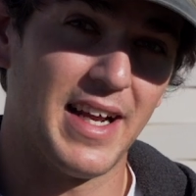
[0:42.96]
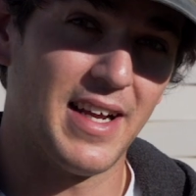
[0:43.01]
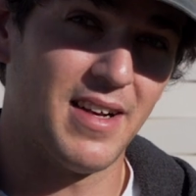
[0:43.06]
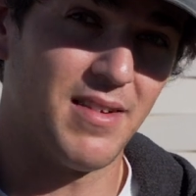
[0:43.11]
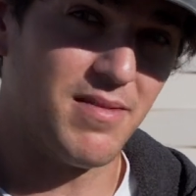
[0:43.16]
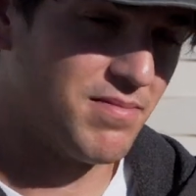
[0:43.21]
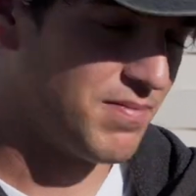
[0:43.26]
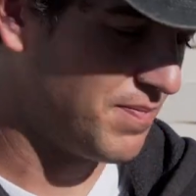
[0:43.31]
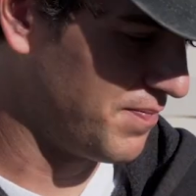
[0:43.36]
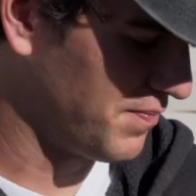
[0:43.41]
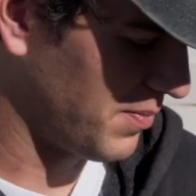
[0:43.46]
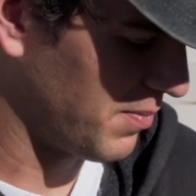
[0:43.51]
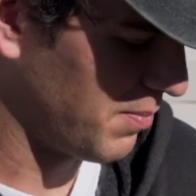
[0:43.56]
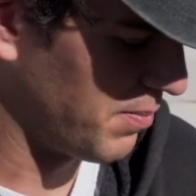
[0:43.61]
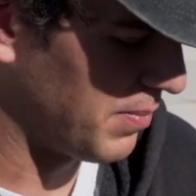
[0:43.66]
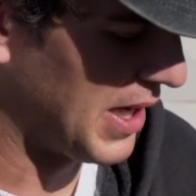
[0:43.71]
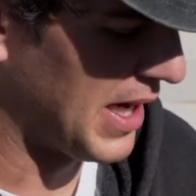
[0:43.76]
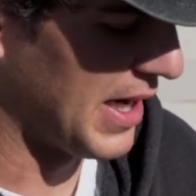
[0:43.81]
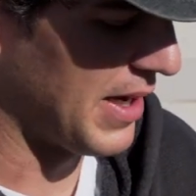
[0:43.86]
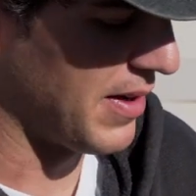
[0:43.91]
it.
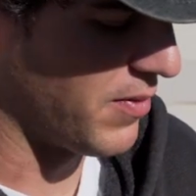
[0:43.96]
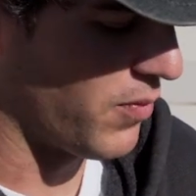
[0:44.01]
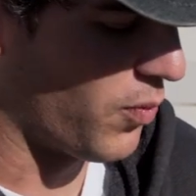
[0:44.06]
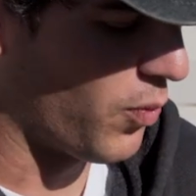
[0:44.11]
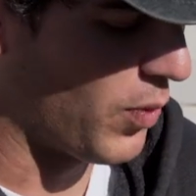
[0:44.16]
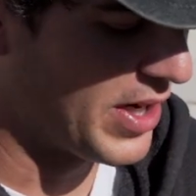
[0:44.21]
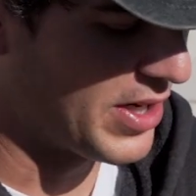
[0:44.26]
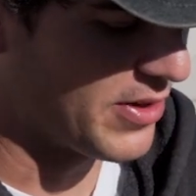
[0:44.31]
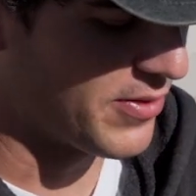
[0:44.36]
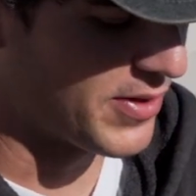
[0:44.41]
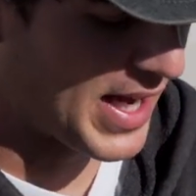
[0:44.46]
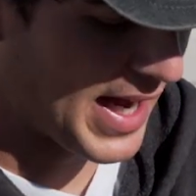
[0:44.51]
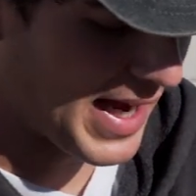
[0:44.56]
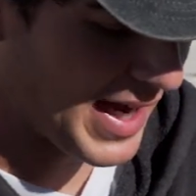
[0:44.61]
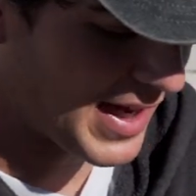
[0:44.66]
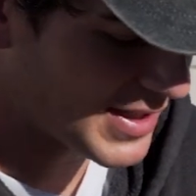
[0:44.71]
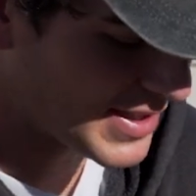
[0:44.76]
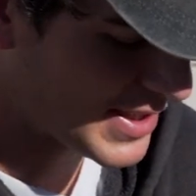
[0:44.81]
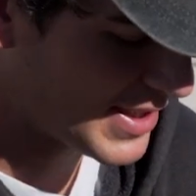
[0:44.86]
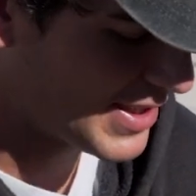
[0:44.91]
But when you
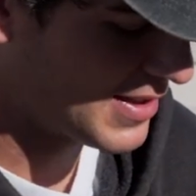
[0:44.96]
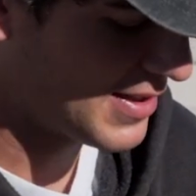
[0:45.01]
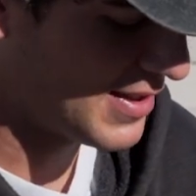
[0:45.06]
can't,